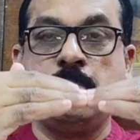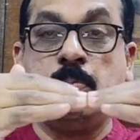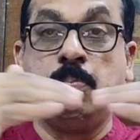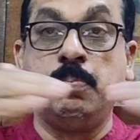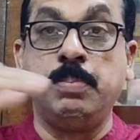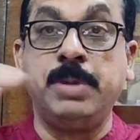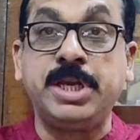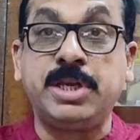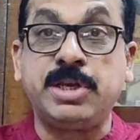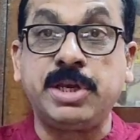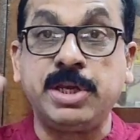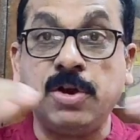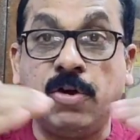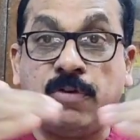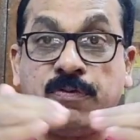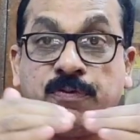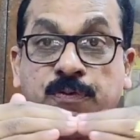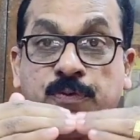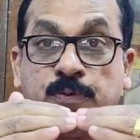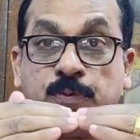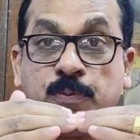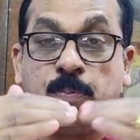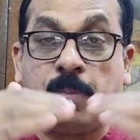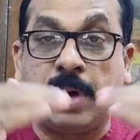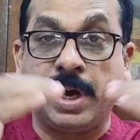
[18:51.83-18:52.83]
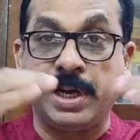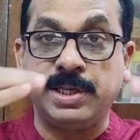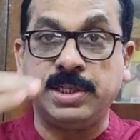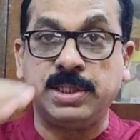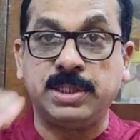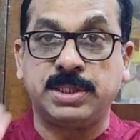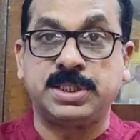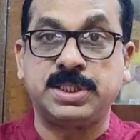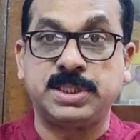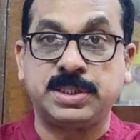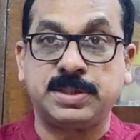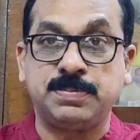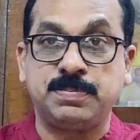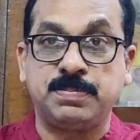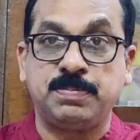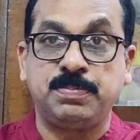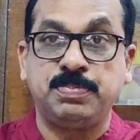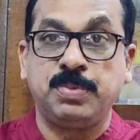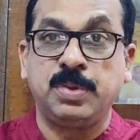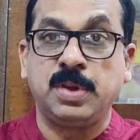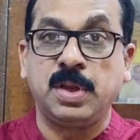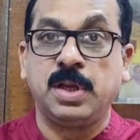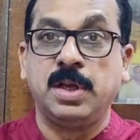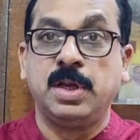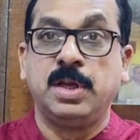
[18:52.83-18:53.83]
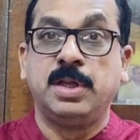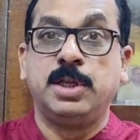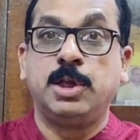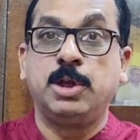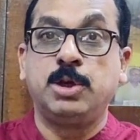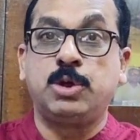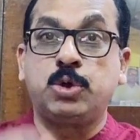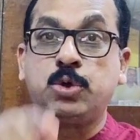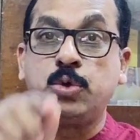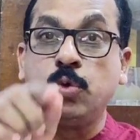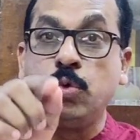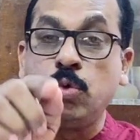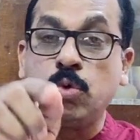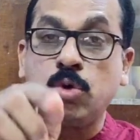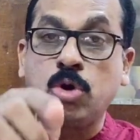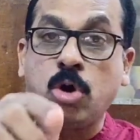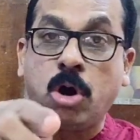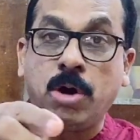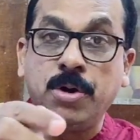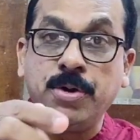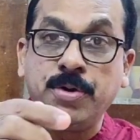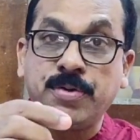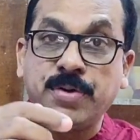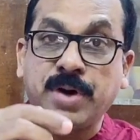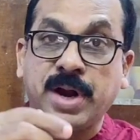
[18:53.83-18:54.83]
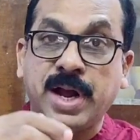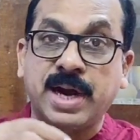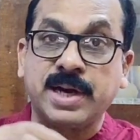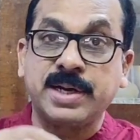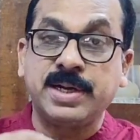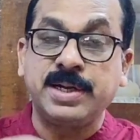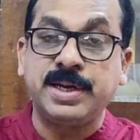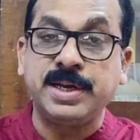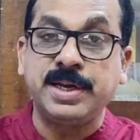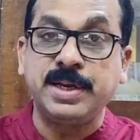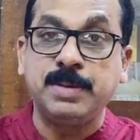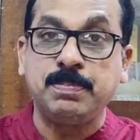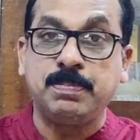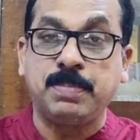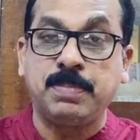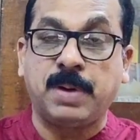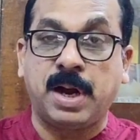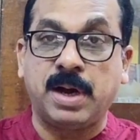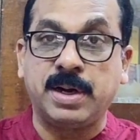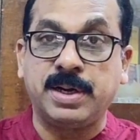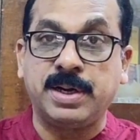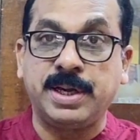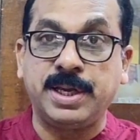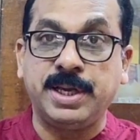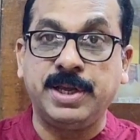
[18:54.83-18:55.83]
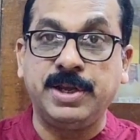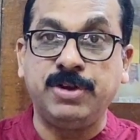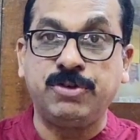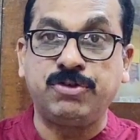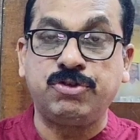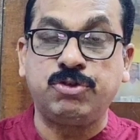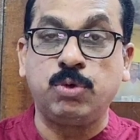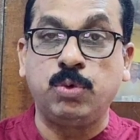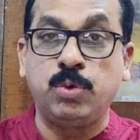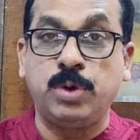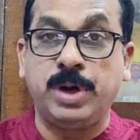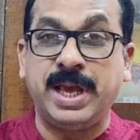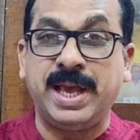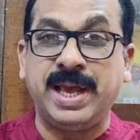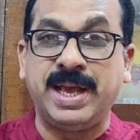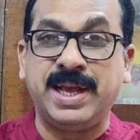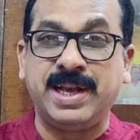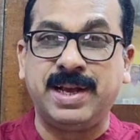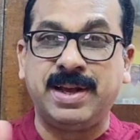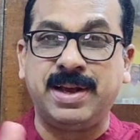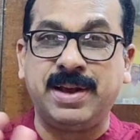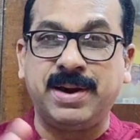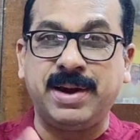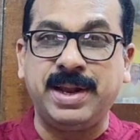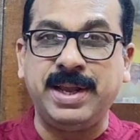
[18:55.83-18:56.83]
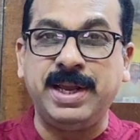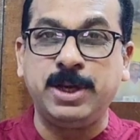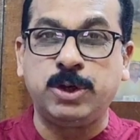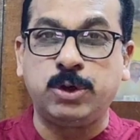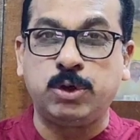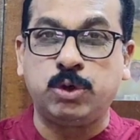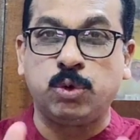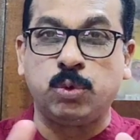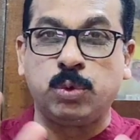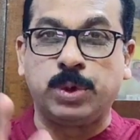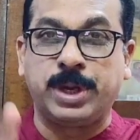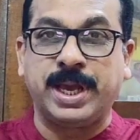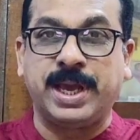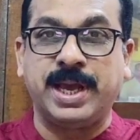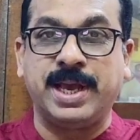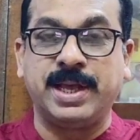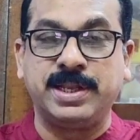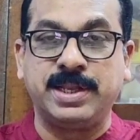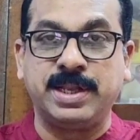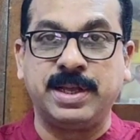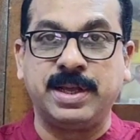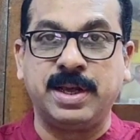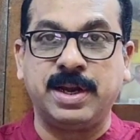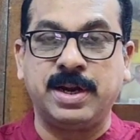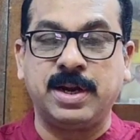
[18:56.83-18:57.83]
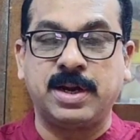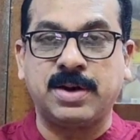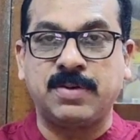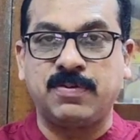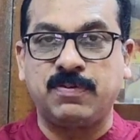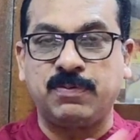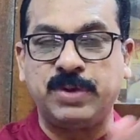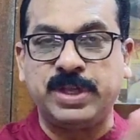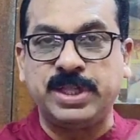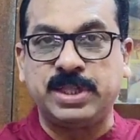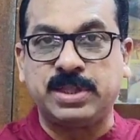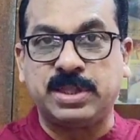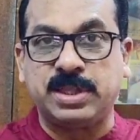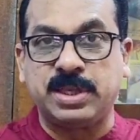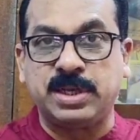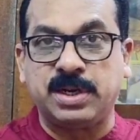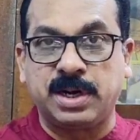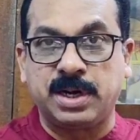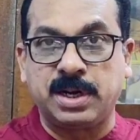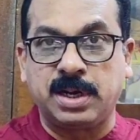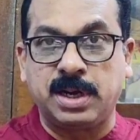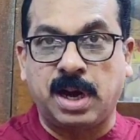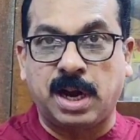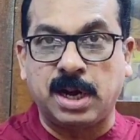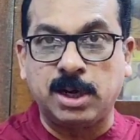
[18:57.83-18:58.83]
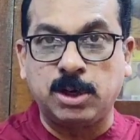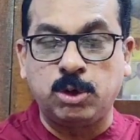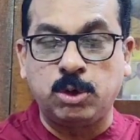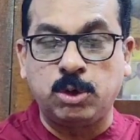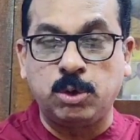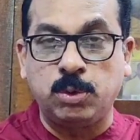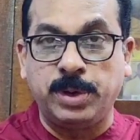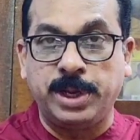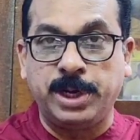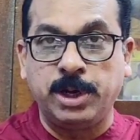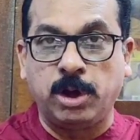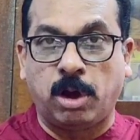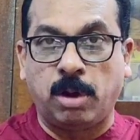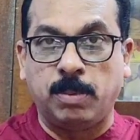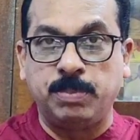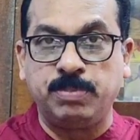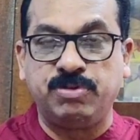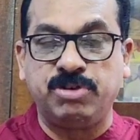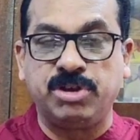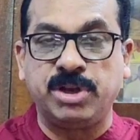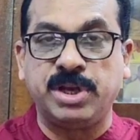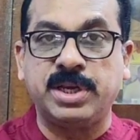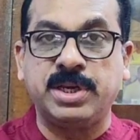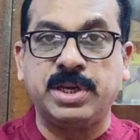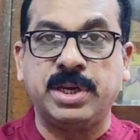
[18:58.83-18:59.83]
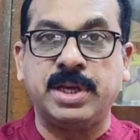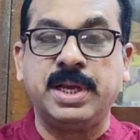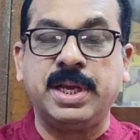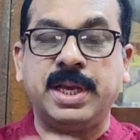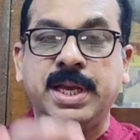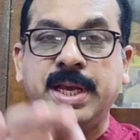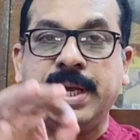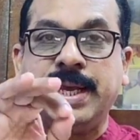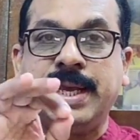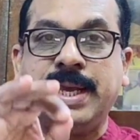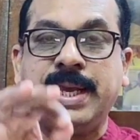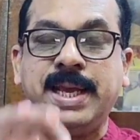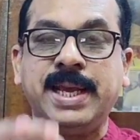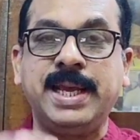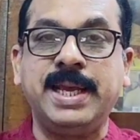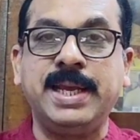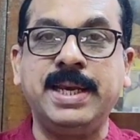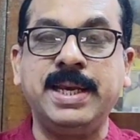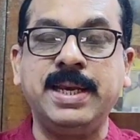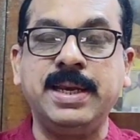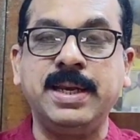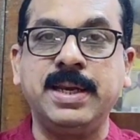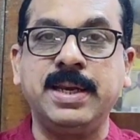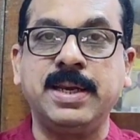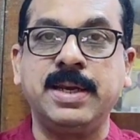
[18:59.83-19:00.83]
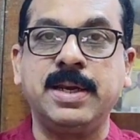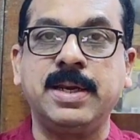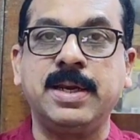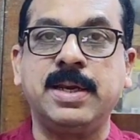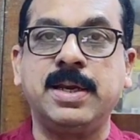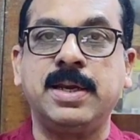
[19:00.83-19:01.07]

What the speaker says: Meeting of minds. The 2 contracting parties should agree together with regard to an object in